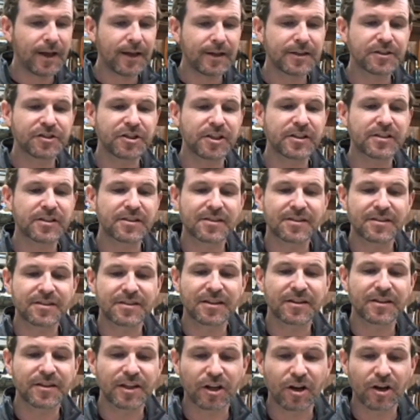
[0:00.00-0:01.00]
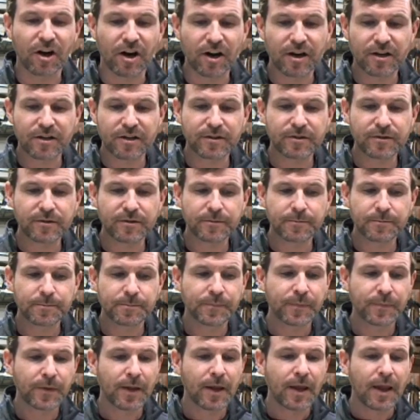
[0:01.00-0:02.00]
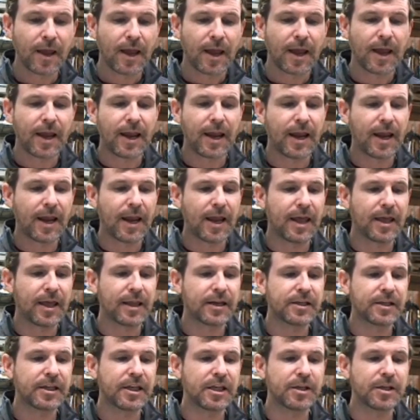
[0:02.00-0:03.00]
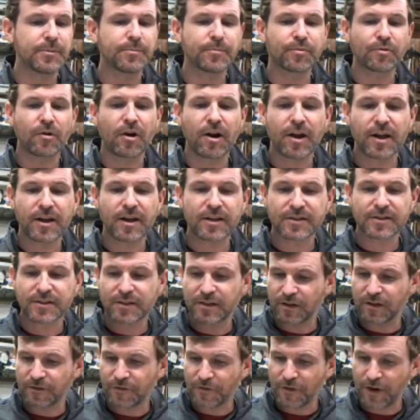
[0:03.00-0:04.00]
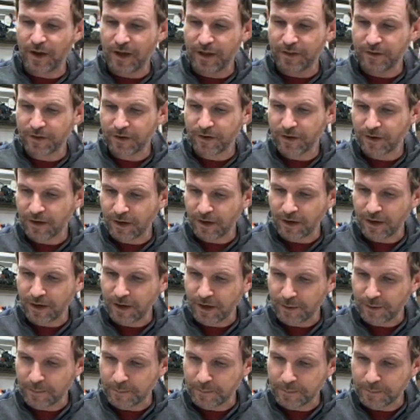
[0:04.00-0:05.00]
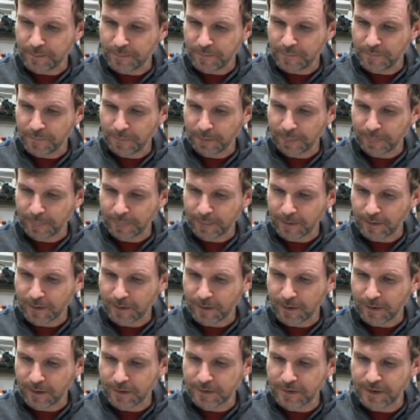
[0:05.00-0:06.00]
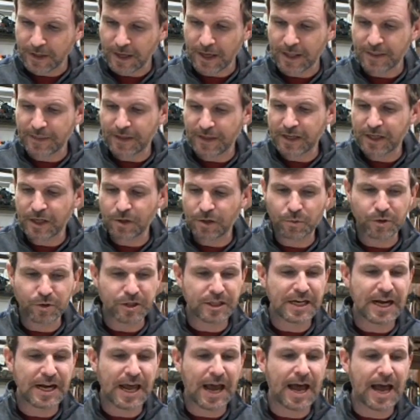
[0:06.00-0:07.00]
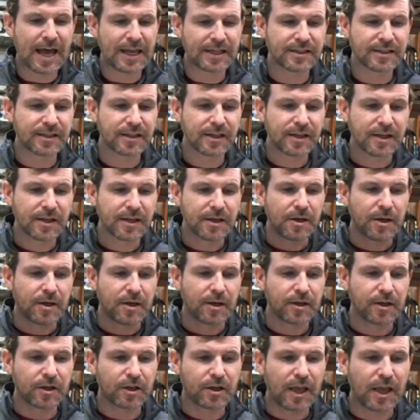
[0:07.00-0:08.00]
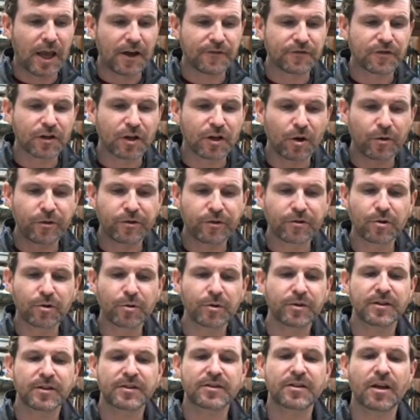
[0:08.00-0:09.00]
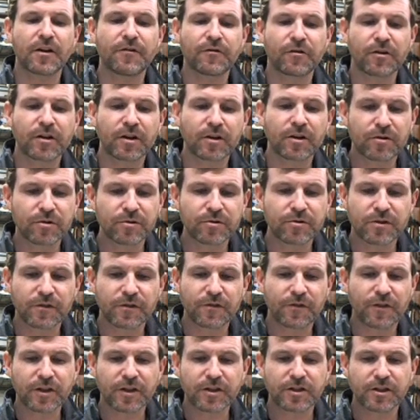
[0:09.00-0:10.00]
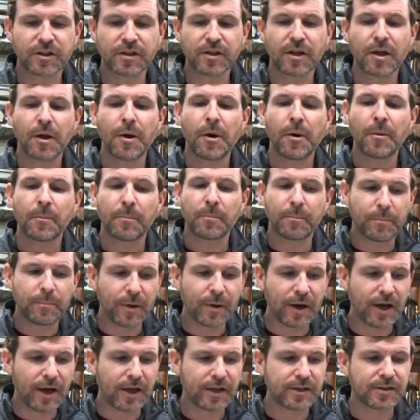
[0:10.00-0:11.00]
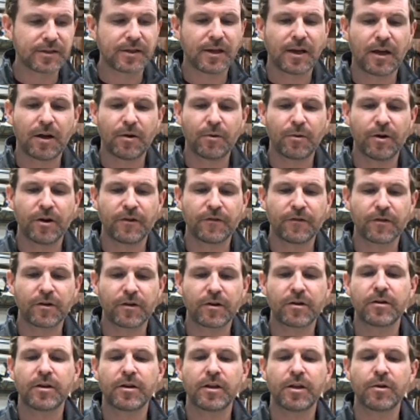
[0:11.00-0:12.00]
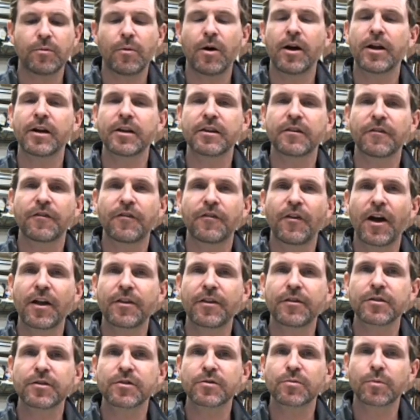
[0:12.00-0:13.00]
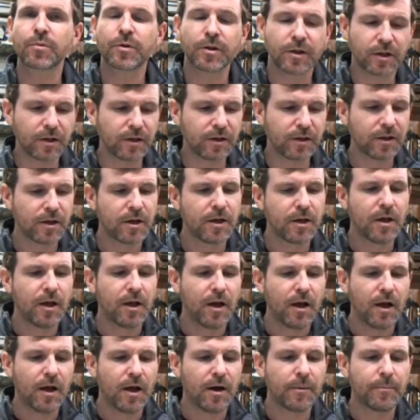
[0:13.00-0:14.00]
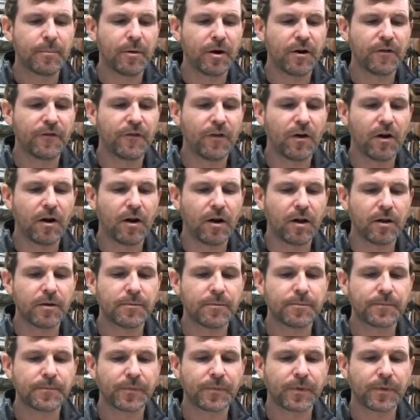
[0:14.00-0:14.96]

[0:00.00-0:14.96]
Jesus is in the garden, and he prays to the Father that he would not have to go through with the suffering and crucifixion, but, however, he wanted the Father's will above all.